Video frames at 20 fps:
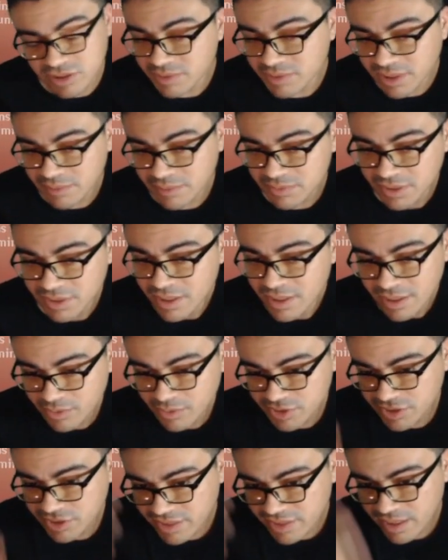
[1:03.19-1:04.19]
Sometimes
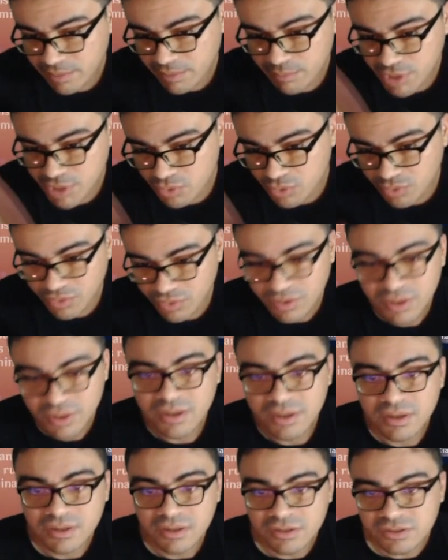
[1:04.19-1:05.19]
it'll just say immune.
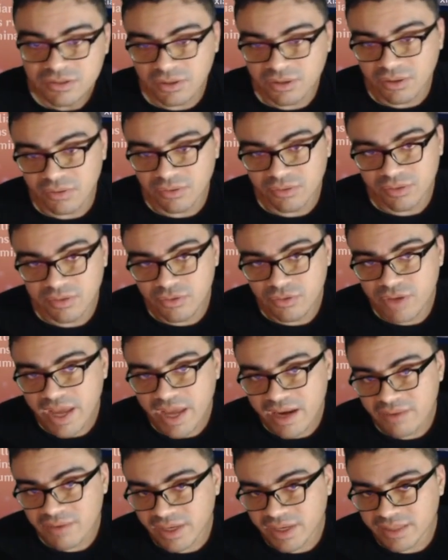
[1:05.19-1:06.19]
So you
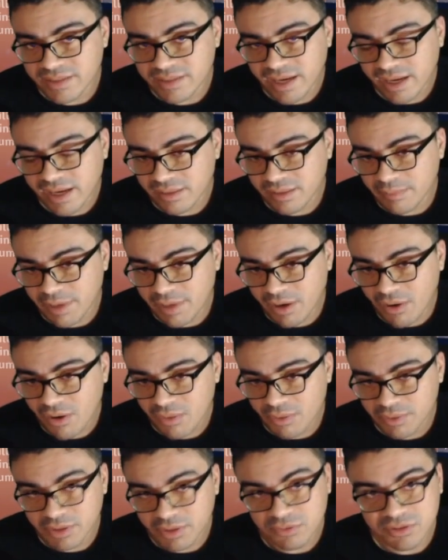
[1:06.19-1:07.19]
can't even attack them at
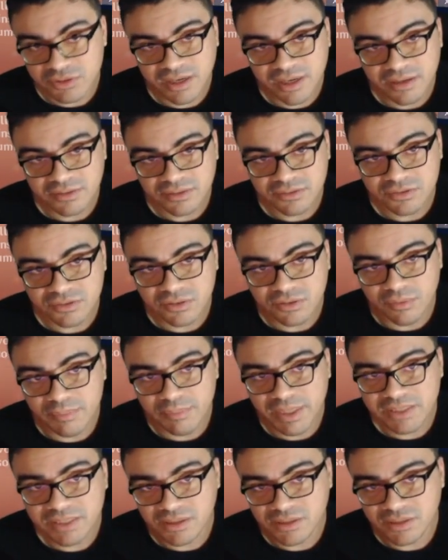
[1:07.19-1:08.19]
all with those characters. So it
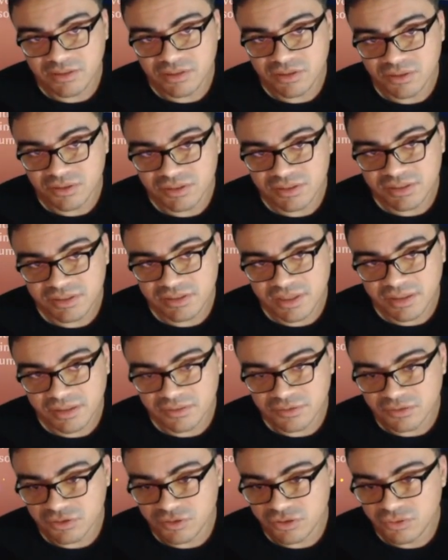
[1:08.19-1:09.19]
basically turns these
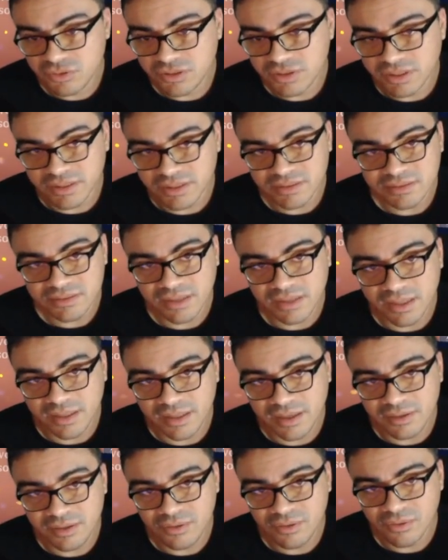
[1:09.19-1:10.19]
characters useless. And
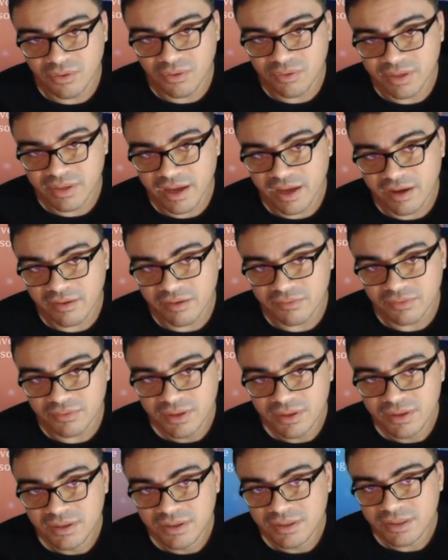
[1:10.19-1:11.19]
then you only have,
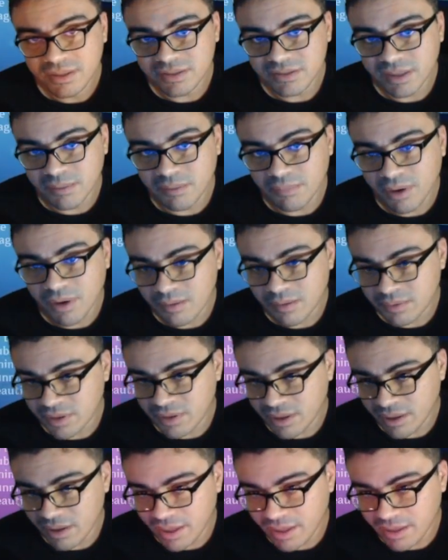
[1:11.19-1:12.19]
let's say,
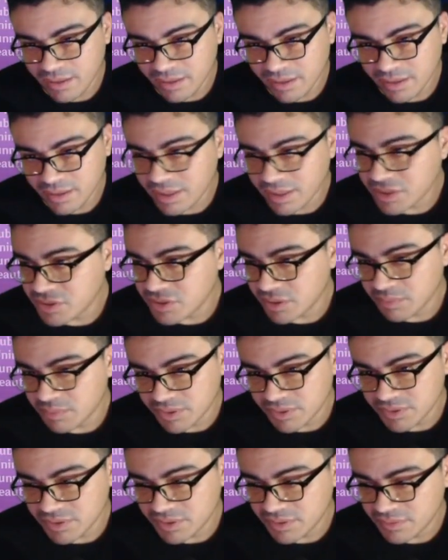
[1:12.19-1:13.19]
Barbara and the electric
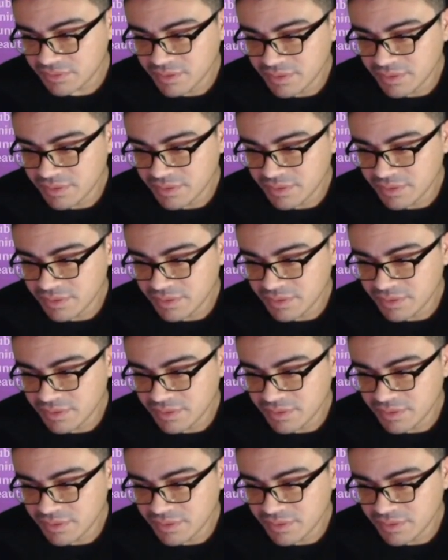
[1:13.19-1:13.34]
person.